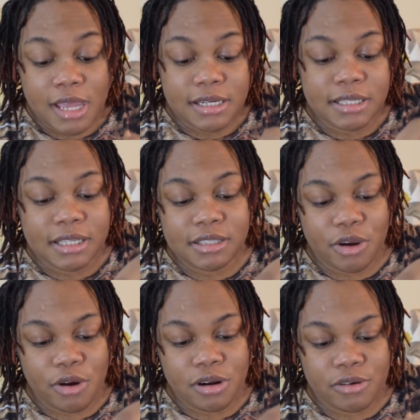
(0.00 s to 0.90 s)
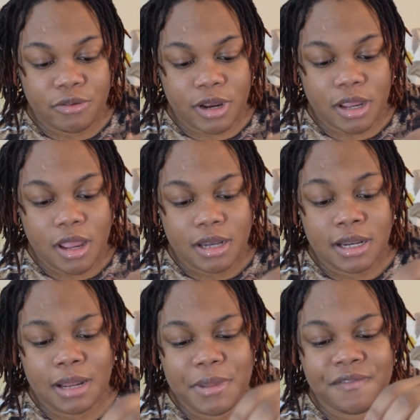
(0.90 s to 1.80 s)
This is Earl Grey.
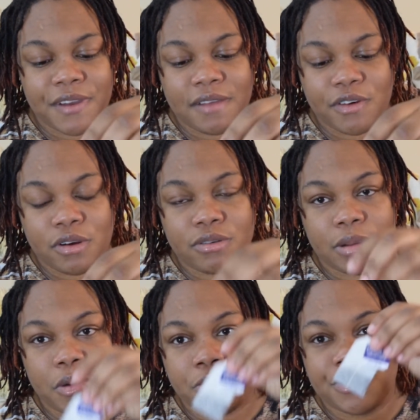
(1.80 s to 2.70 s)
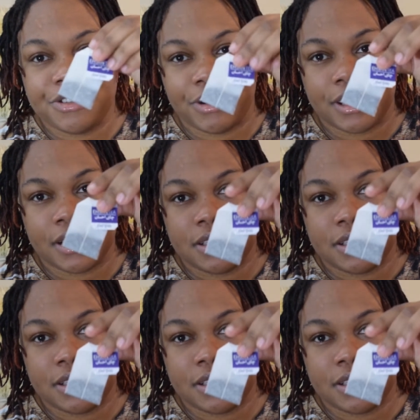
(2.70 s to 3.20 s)
Not a big fan of Earl Grey, but maybe drink it.